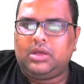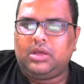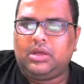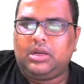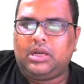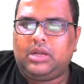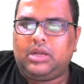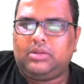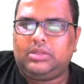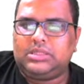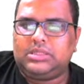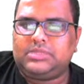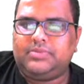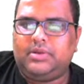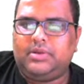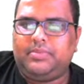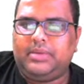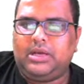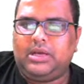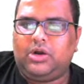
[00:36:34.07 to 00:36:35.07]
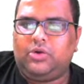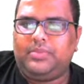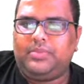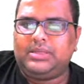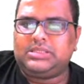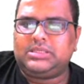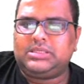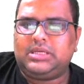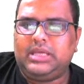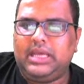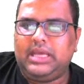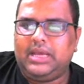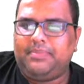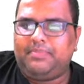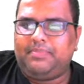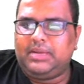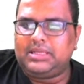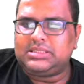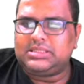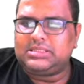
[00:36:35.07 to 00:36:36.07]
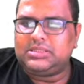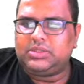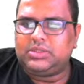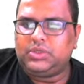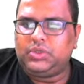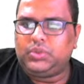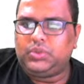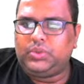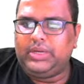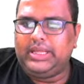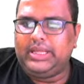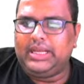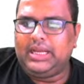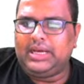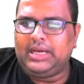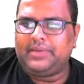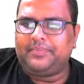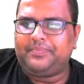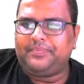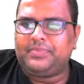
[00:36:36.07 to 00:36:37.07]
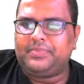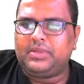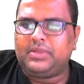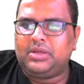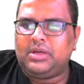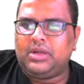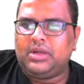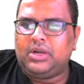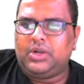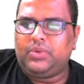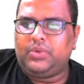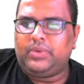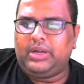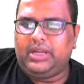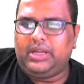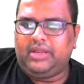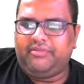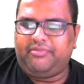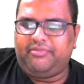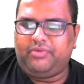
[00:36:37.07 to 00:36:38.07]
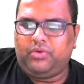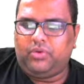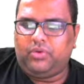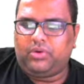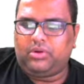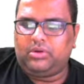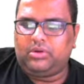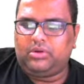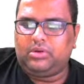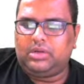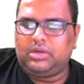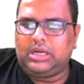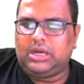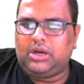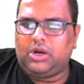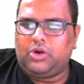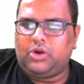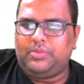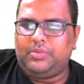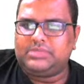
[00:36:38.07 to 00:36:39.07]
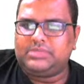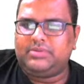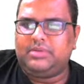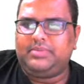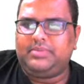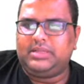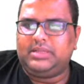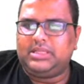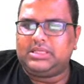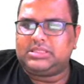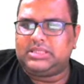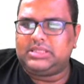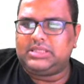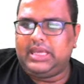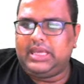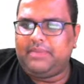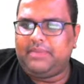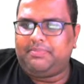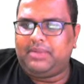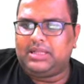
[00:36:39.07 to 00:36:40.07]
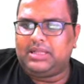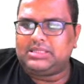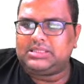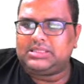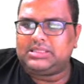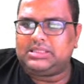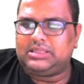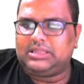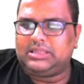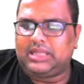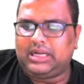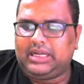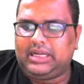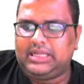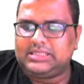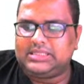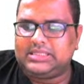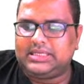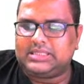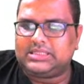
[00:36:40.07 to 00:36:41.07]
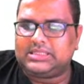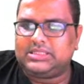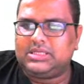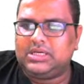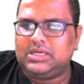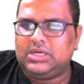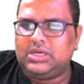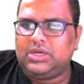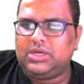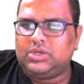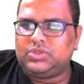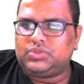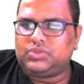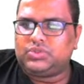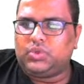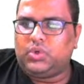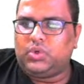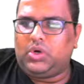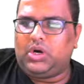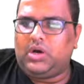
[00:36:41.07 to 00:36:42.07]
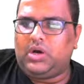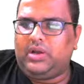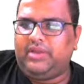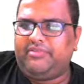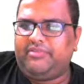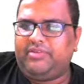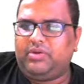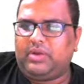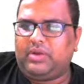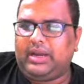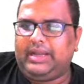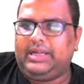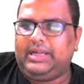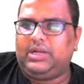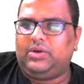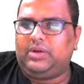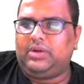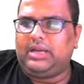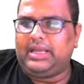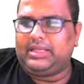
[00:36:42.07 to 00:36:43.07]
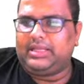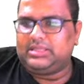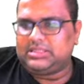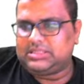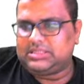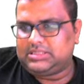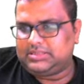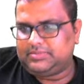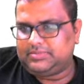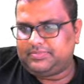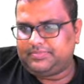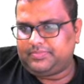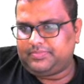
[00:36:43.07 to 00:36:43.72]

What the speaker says: Now this will be how much? A plus 2d na? 24. Now how much will be this? A plus 36. So on, if you write down like this.